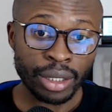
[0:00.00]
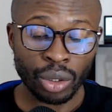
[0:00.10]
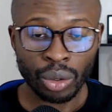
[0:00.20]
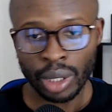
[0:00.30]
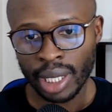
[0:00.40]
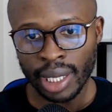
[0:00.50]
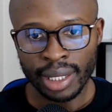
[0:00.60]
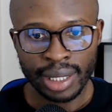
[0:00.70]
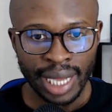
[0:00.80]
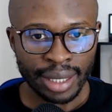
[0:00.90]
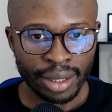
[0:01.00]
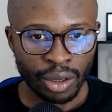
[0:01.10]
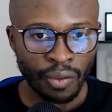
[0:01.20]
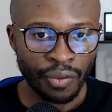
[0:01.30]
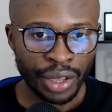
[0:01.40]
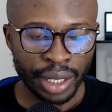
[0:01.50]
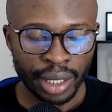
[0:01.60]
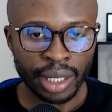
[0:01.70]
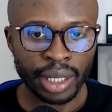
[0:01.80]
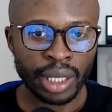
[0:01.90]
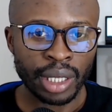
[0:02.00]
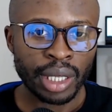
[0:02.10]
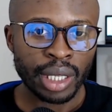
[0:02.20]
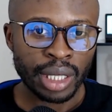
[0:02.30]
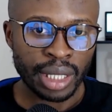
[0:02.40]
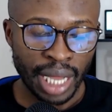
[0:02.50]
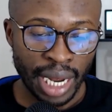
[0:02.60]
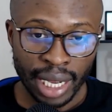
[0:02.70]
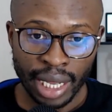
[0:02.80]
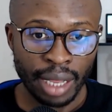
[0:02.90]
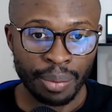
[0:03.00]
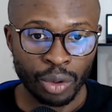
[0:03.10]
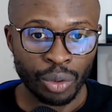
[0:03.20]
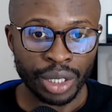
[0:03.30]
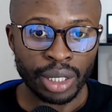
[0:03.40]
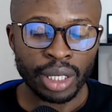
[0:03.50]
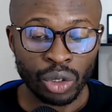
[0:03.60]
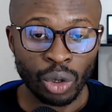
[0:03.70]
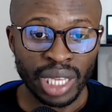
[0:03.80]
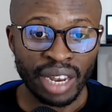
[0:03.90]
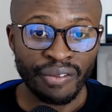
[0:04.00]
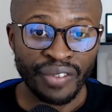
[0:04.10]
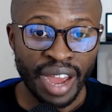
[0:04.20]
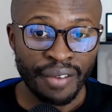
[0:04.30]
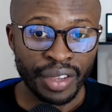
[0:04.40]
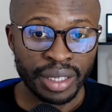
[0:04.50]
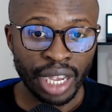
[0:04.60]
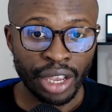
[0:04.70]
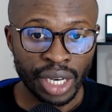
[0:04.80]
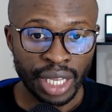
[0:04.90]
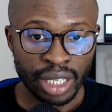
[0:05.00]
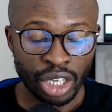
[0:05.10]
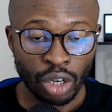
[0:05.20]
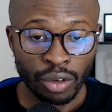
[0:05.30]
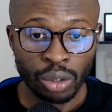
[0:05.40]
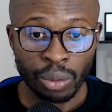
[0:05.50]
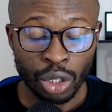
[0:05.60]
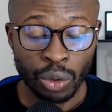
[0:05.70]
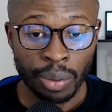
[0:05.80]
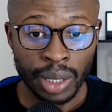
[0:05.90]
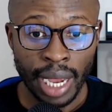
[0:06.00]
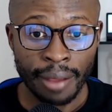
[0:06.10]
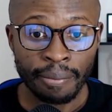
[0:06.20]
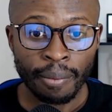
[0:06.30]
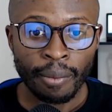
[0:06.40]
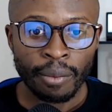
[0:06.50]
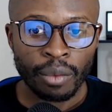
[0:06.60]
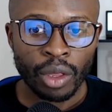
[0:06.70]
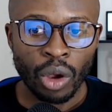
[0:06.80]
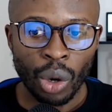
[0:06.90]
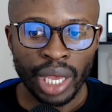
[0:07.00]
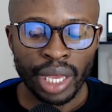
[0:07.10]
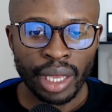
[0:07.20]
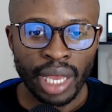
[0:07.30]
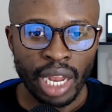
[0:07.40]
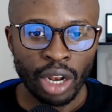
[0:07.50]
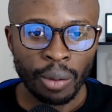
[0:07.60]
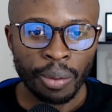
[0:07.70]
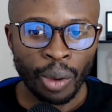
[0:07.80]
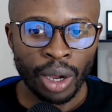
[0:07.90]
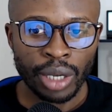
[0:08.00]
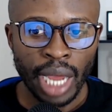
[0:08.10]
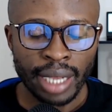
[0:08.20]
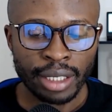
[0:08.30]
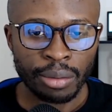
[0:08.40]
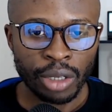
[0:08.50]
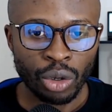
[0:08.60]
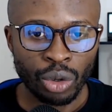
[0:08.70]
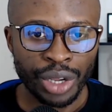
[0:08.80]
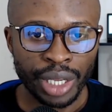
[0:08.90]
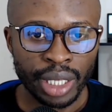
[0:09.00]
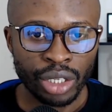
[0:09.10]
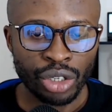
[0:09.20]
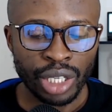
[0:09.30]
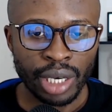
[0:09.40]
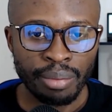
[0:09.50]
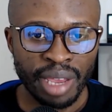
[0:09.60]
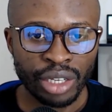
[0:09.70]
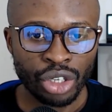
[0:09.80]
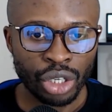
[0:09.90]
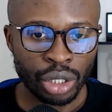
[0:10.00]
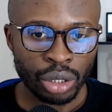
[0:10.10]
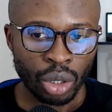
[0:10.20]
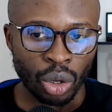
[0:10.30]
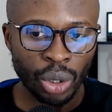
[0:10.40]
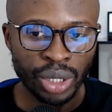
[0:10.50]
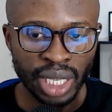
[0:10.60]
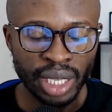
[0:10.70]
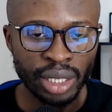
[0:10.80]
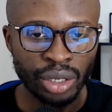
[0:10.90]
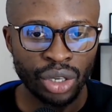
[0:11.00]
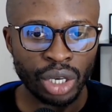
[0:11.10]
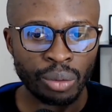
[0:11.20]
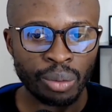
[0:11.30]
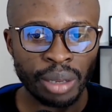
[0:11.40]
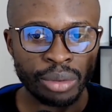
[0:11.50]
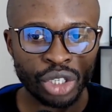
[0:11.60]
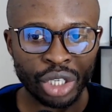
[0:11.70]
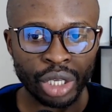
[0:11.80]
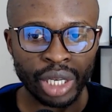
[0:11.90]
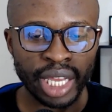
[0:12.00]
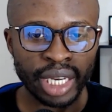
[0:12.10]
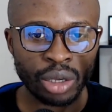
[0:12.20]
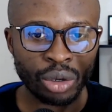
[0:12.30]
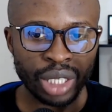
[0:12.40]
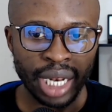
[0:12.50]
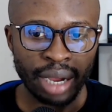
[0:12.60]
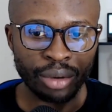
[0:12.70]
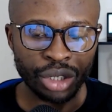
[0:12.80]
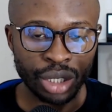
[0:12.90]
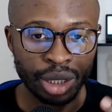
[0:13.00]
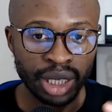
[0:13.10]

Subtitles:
So that's something that I can help you with. Those are the 5 things that you need in order to build a website. Okay, a lot of people are going to ask me, Ulrich, you didn't mention coding. You didn't mention any coding languages.